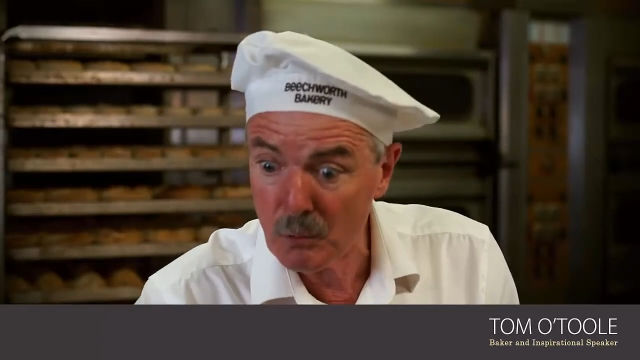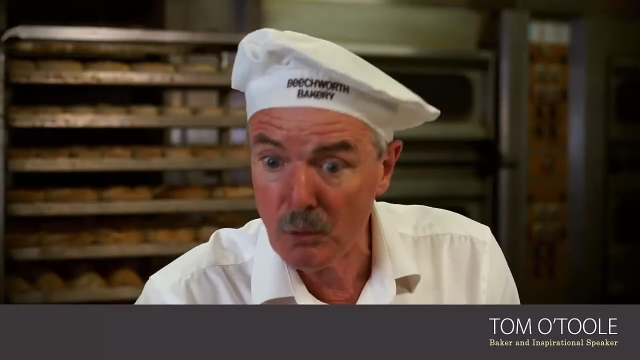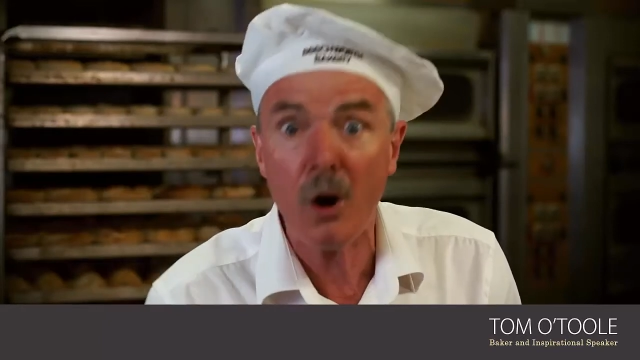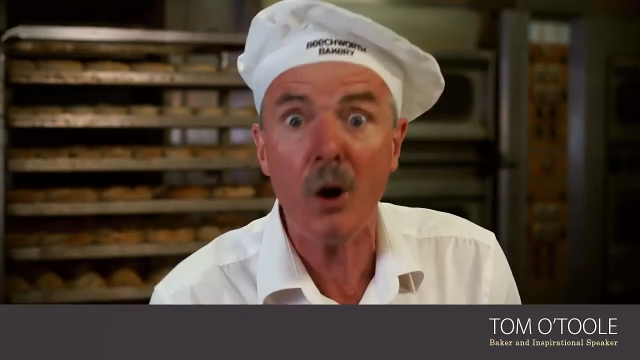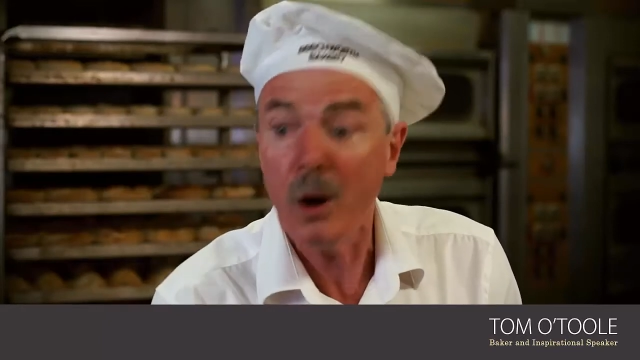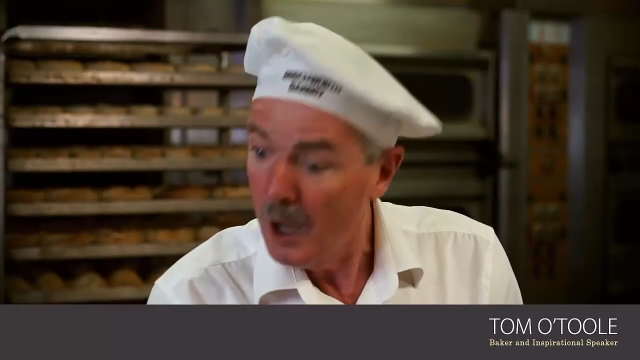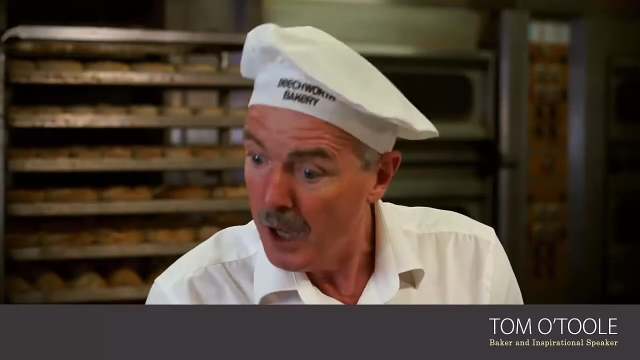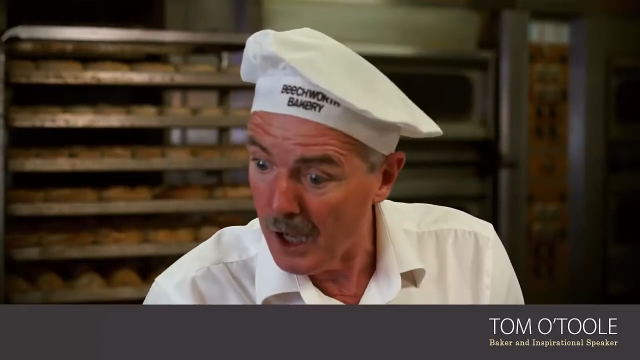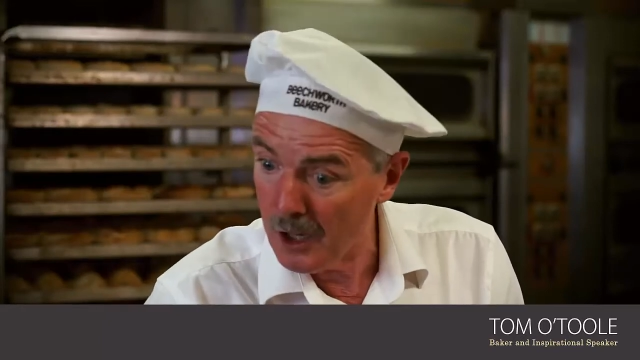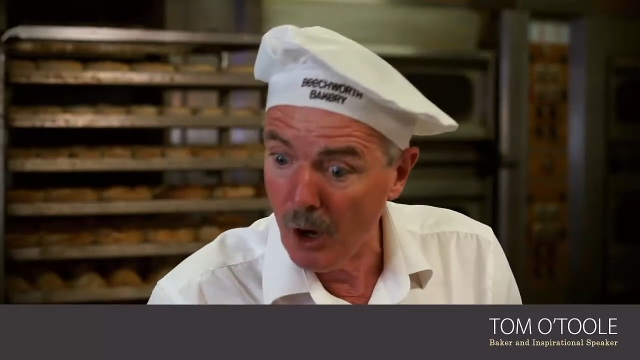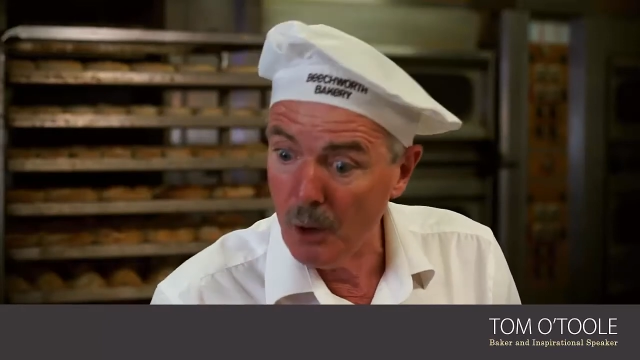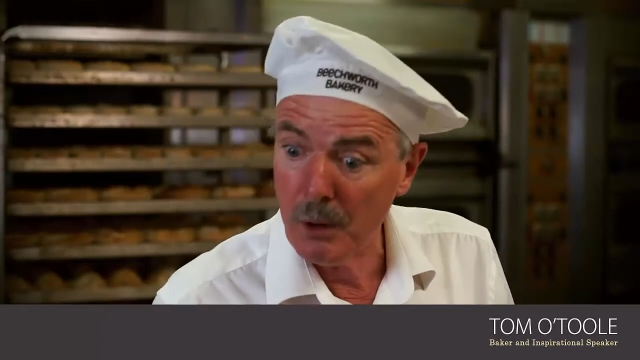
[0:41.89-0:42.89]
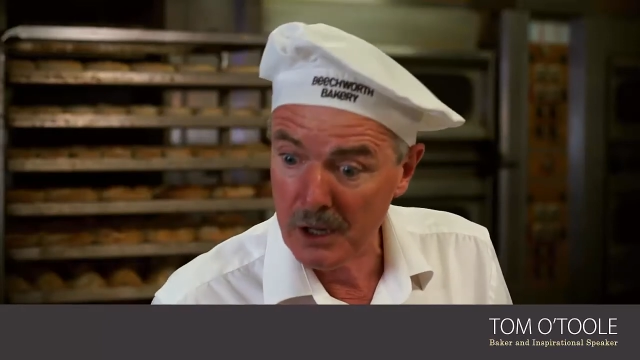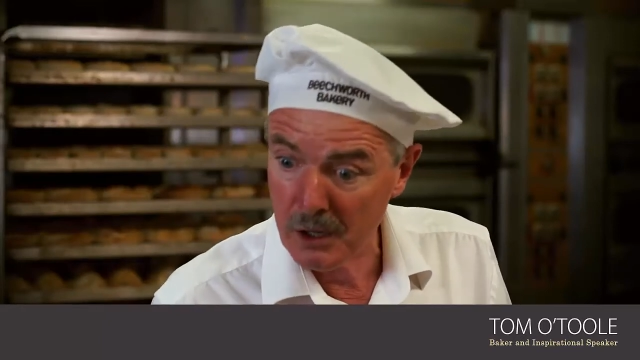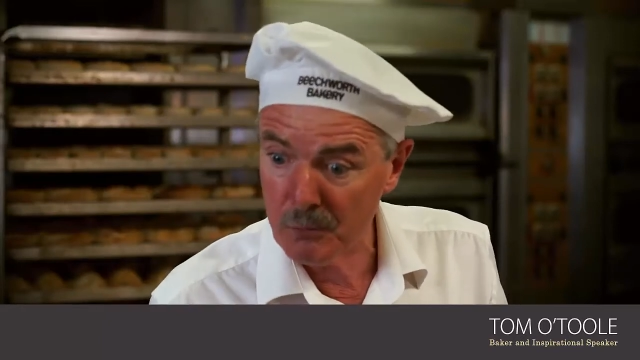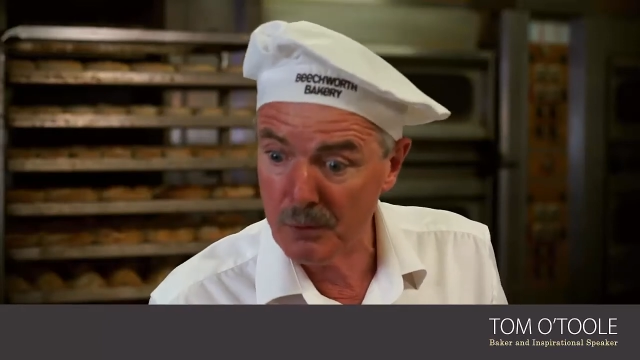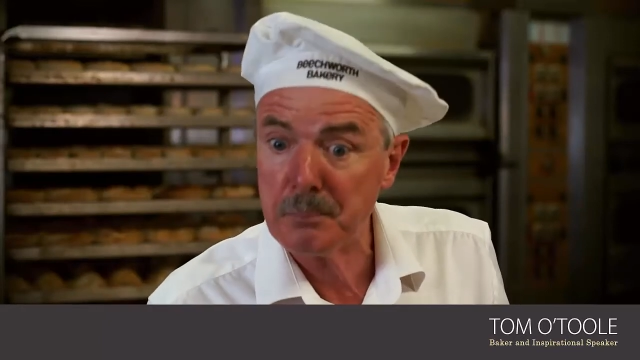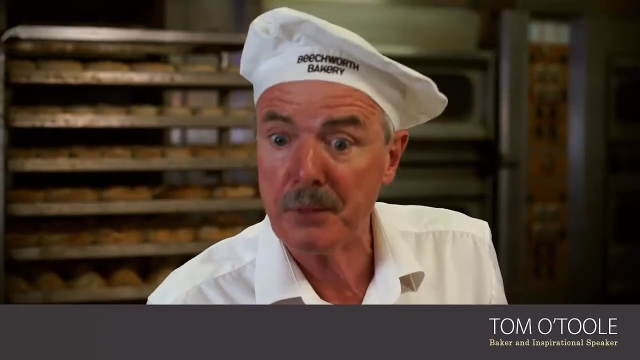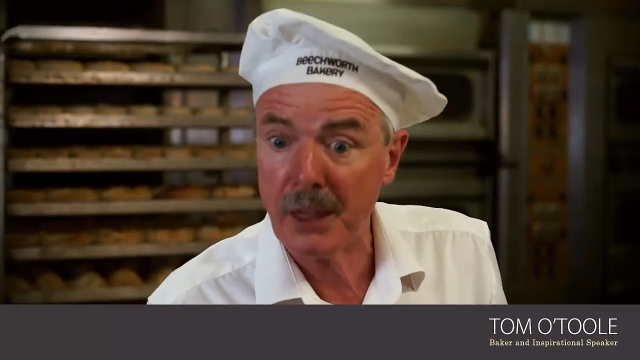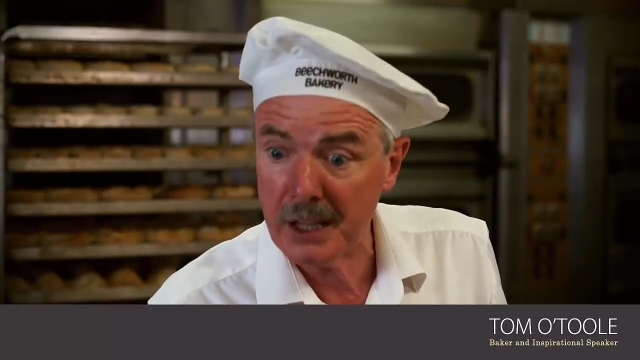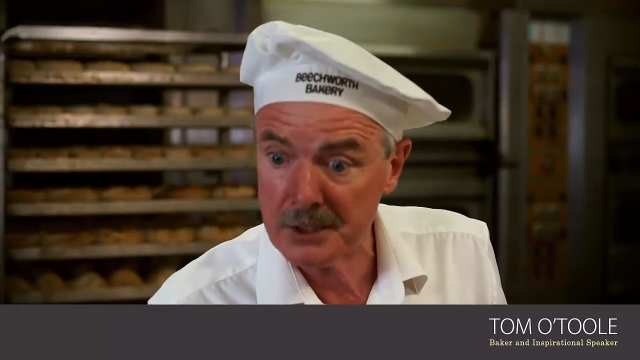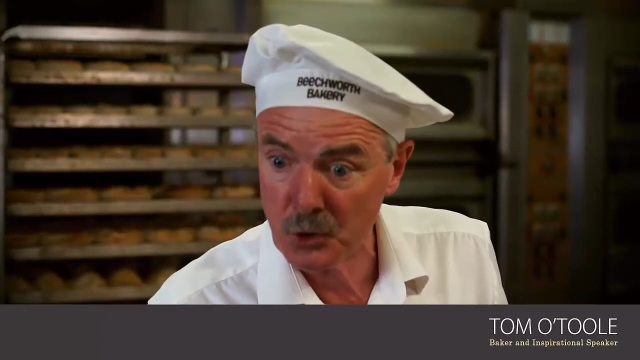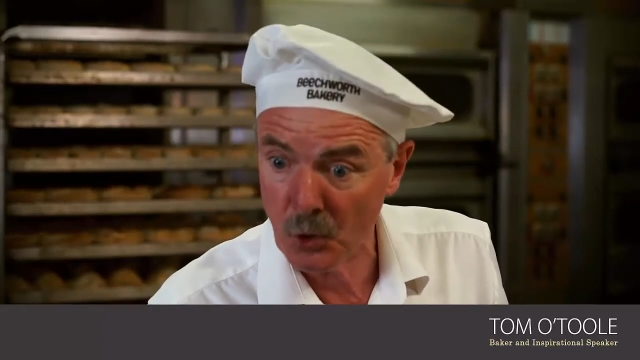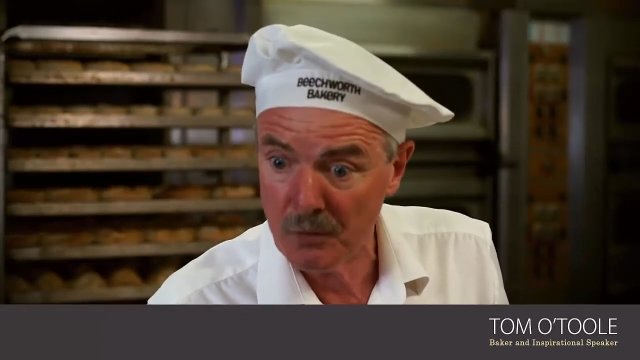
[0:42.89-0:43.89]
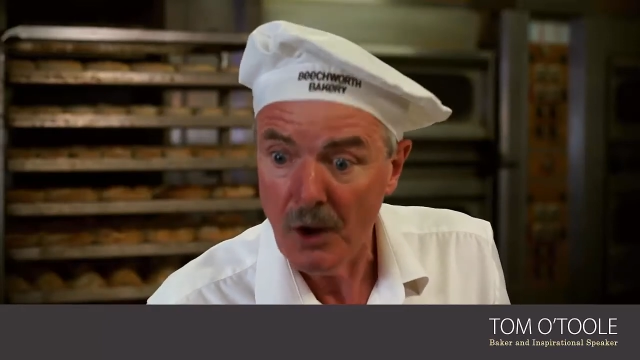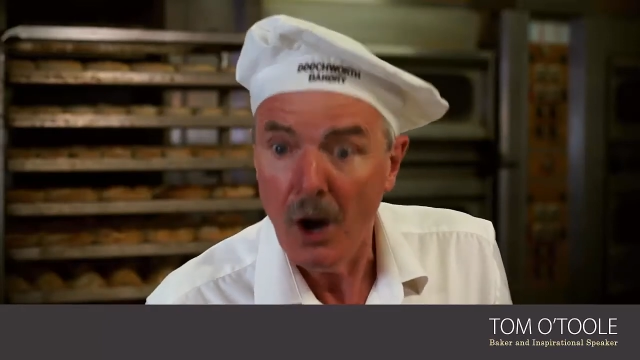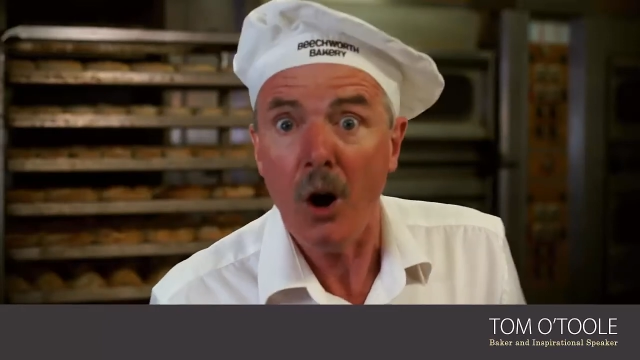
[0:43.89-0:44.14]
wrong, and I want to rip their heads off.